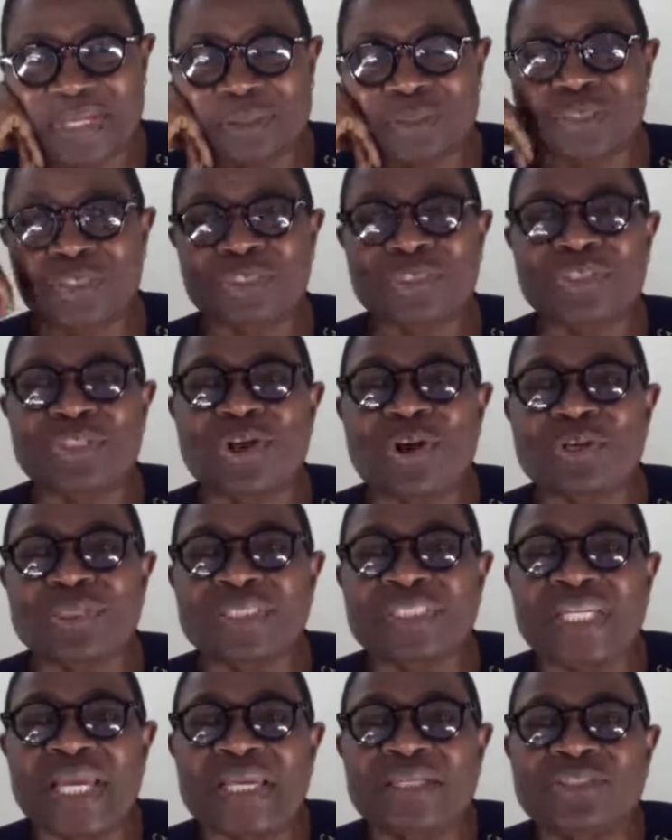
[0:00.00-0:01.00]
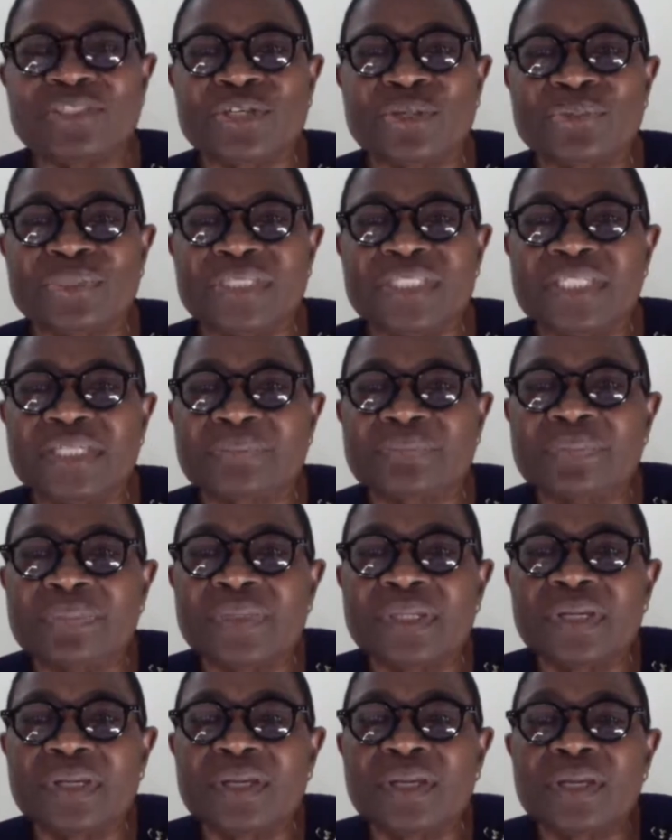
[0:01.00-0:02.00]
Short change on tip.
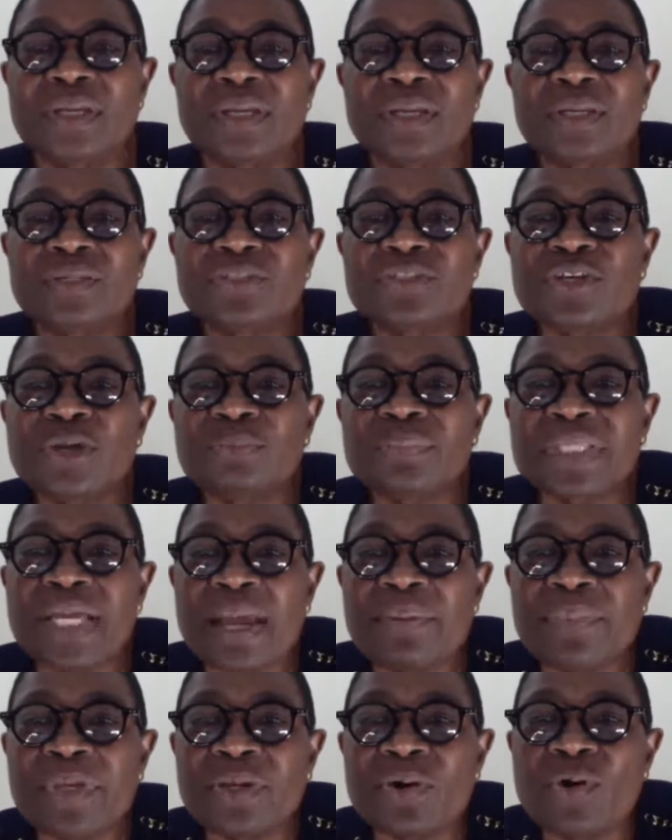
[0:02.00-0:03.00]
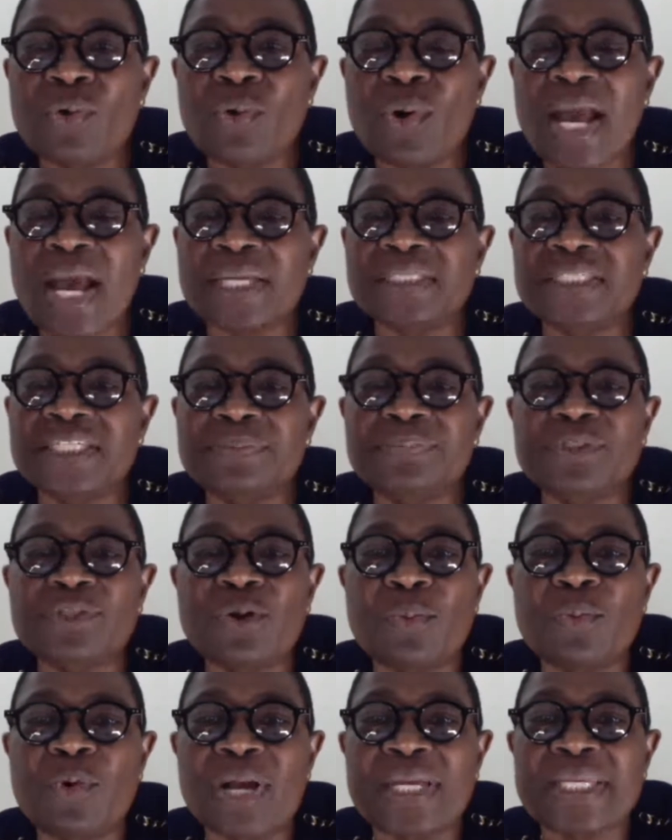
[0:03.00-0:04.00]
Some time ago, I tipped
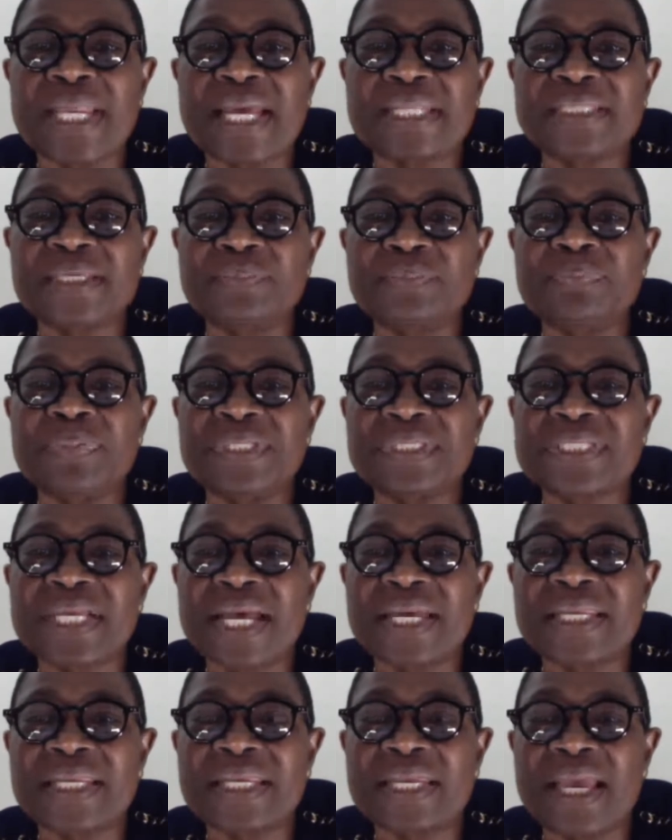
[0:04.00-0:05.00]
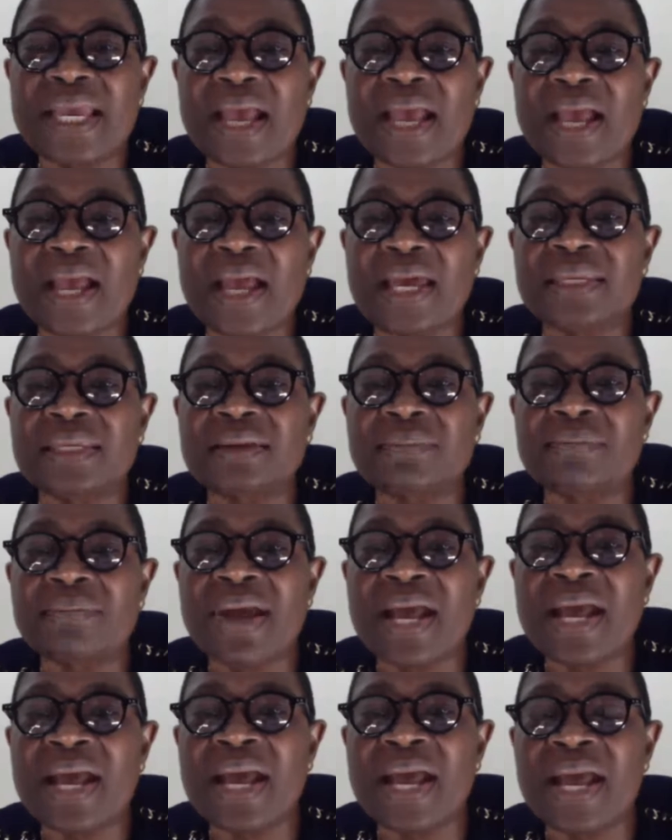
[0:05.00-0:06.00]
someone at a pizzeria and the
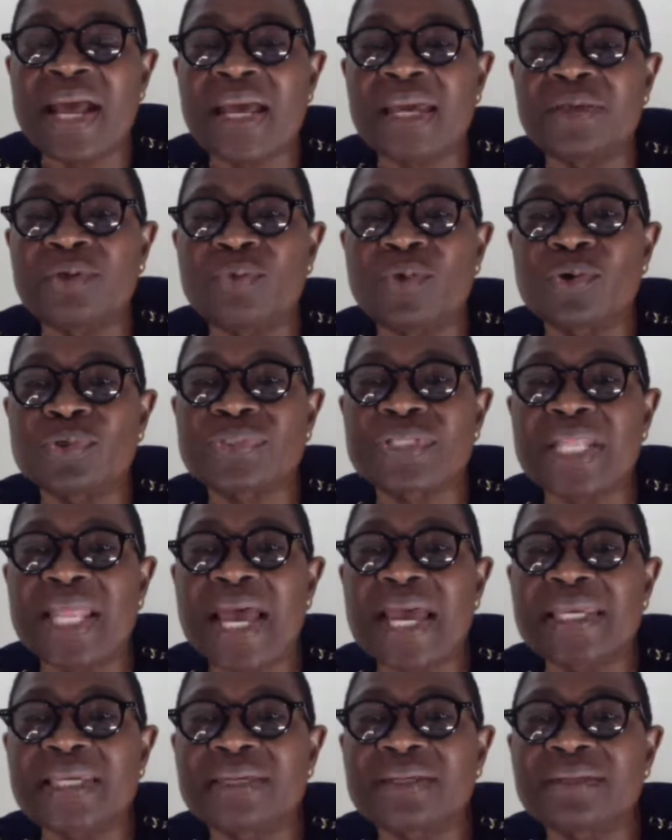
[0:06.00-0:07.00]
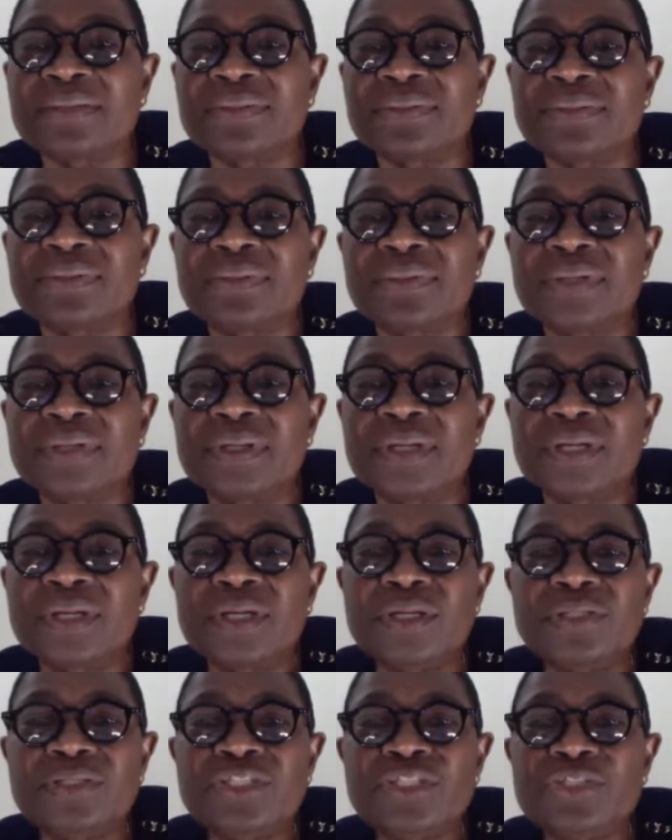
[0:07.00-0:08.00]
man was like,
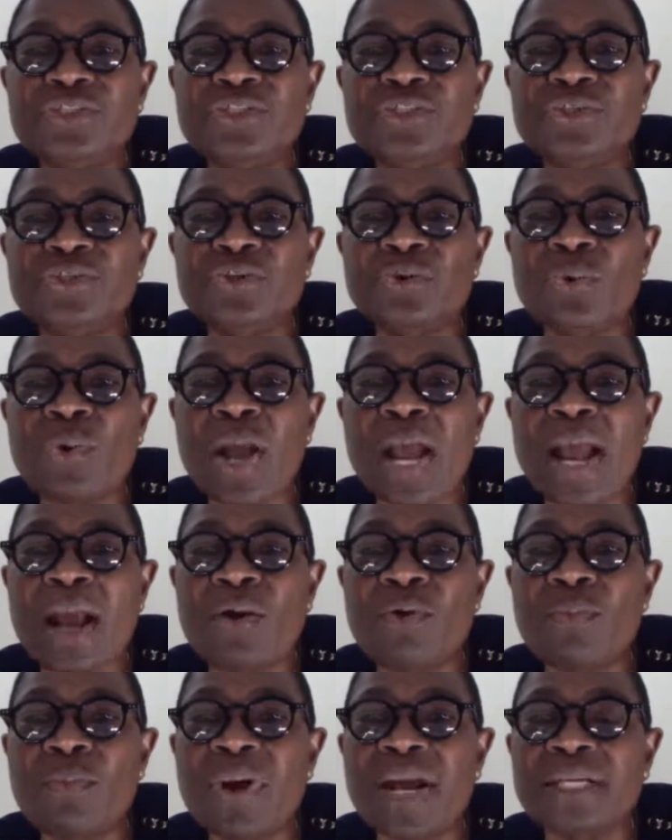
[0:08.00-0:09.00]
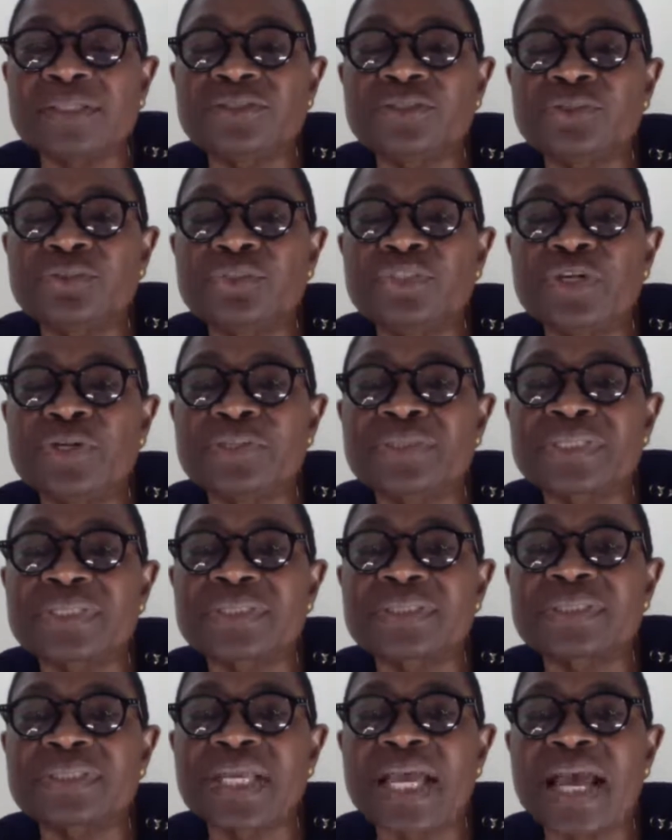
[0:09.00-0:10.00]
did you know how much you
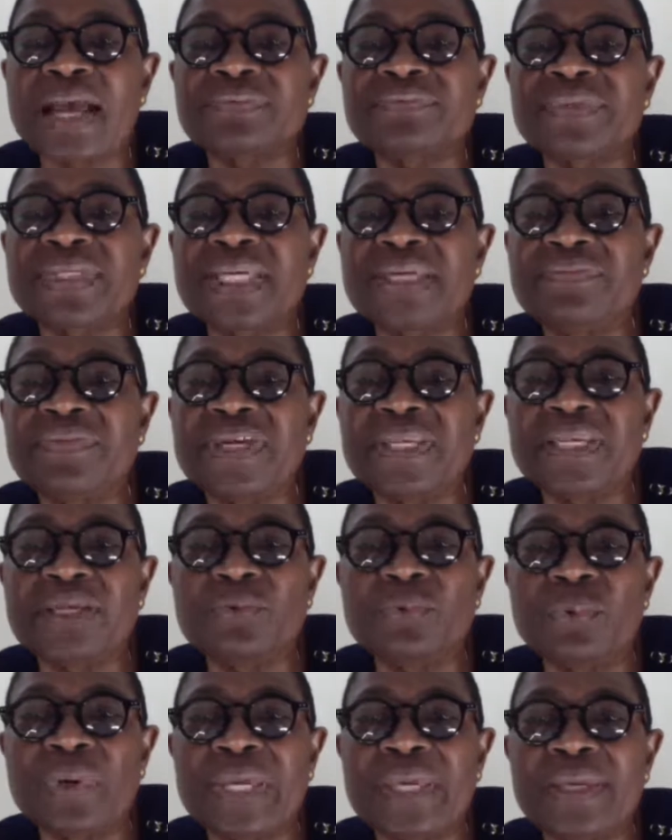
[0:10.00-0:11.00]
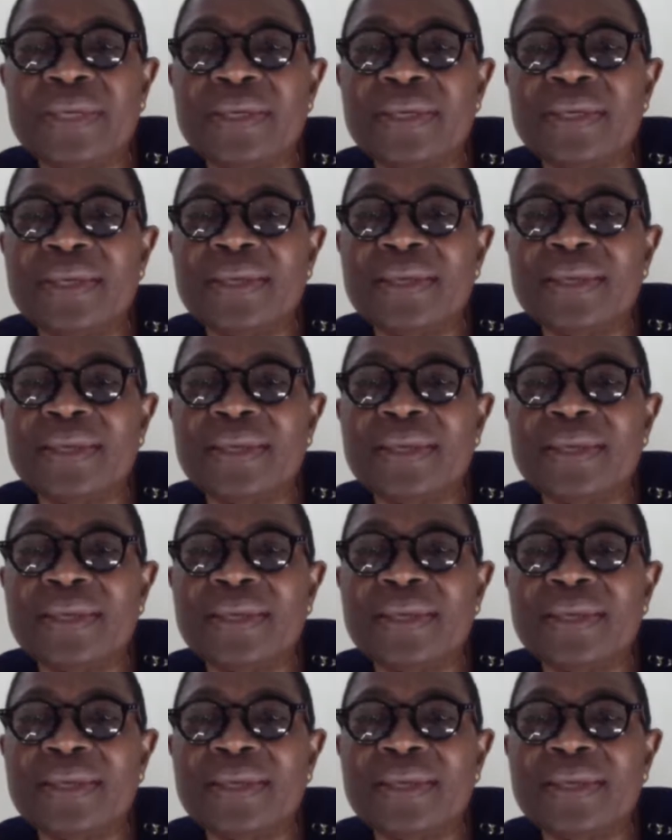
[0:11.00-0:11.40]
just have given away